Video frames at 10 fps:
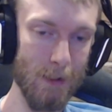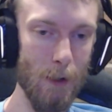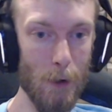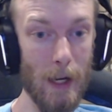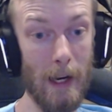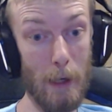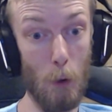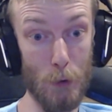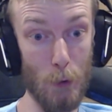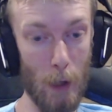Okay, I
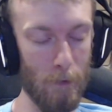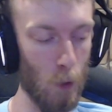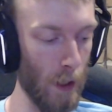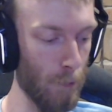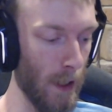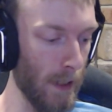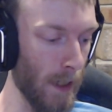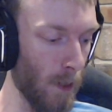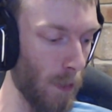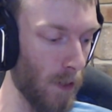also have the win right
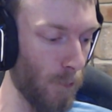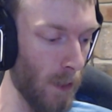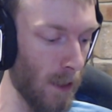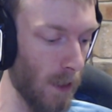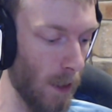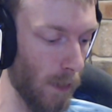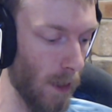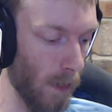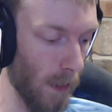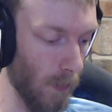now, but it's funnier to kill the
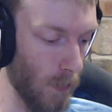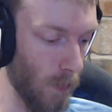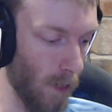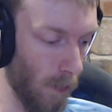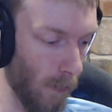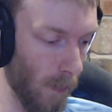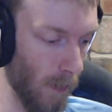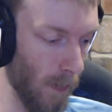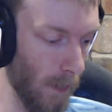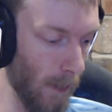Arceus, so...
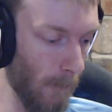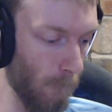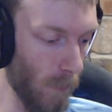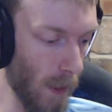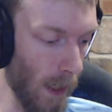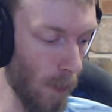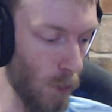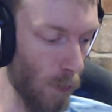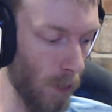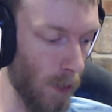
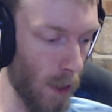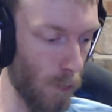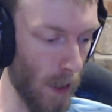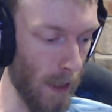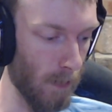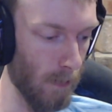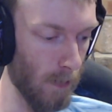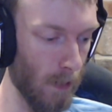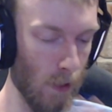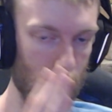Energy on the Darkrai.
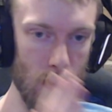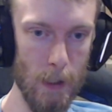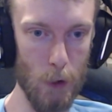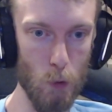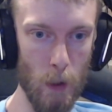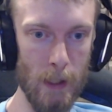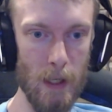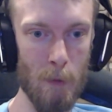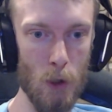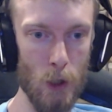Get 20
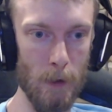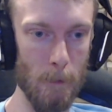damage in.